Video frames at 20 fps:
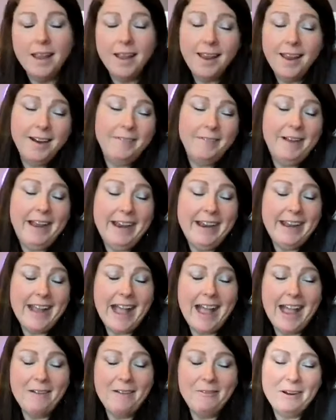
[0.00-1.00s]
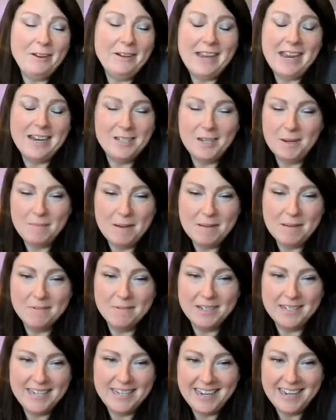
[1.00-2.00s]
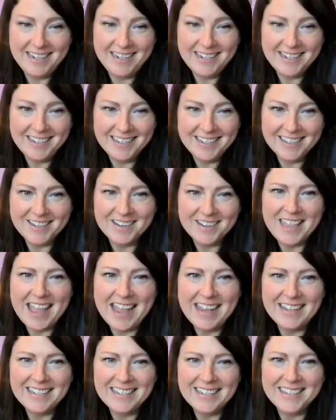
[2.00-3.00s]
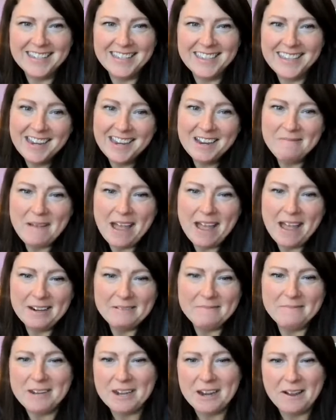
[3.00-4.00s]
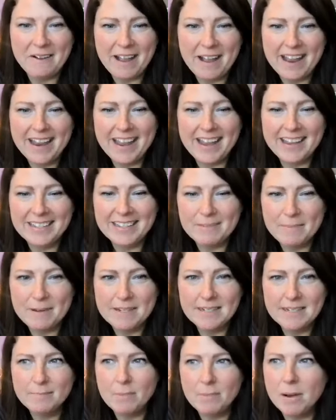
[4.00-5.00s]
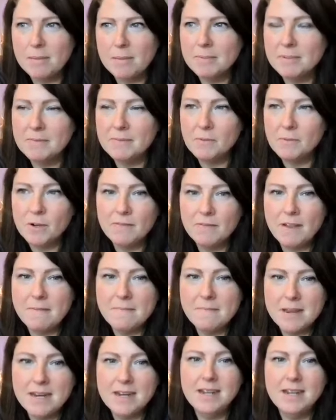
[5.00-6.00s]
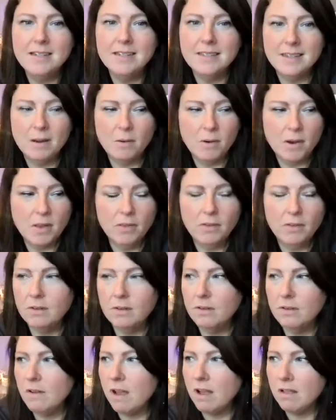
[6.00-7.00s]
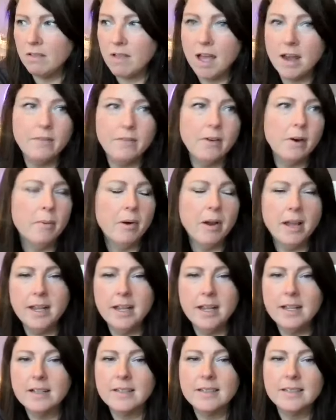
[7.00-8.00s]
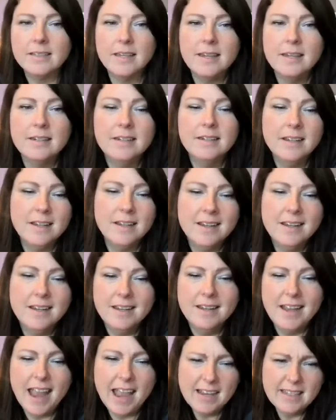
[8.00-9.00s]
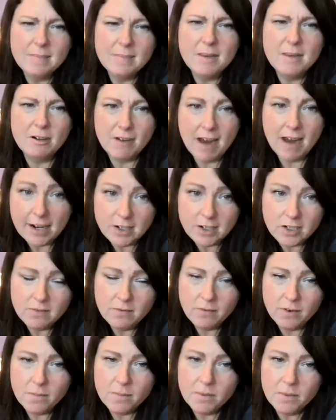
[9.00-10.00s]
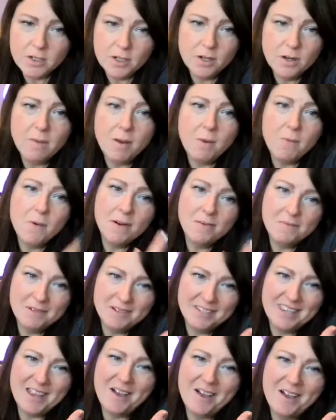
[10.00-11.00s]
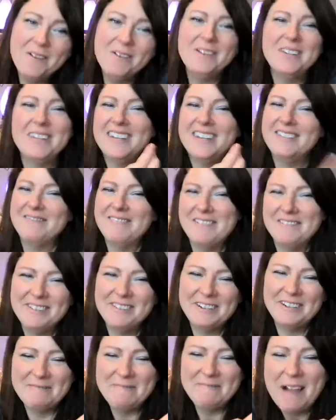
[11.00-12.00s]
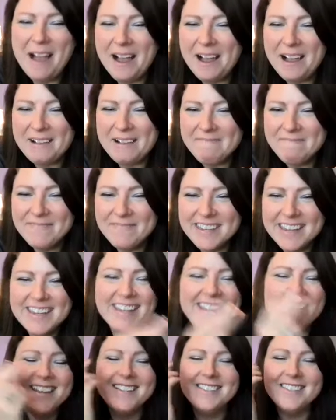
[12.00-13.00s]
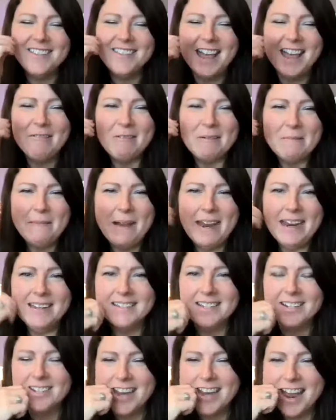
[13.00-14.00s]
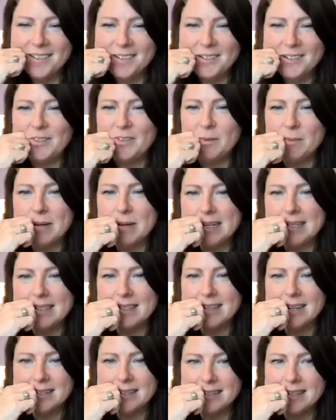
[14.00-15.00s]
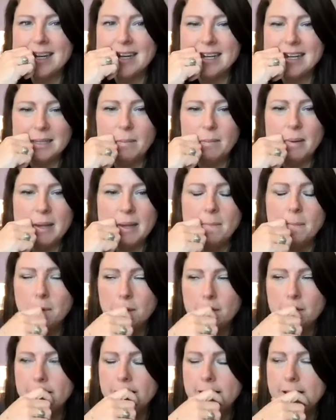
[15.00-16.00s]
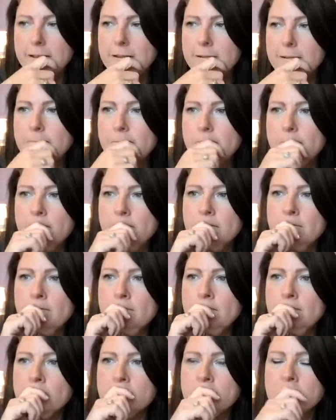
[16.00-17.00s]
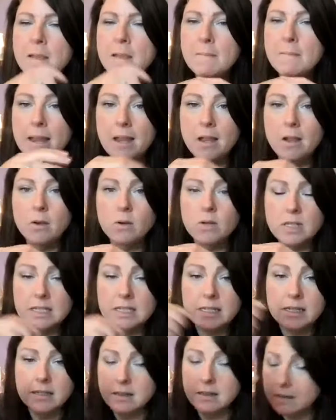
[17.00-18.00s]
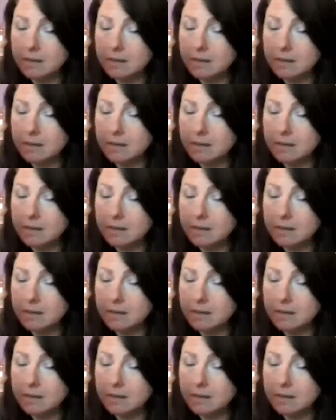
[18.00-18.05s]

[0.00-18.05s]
anyway, we only had two people attend. So that's the thing about them. You know, I spent probably 45 minutes. I went through a lot of our products and had some interaction from the two, but one was the host and one was her mom. So that remains a challenge for me is getting the people. My host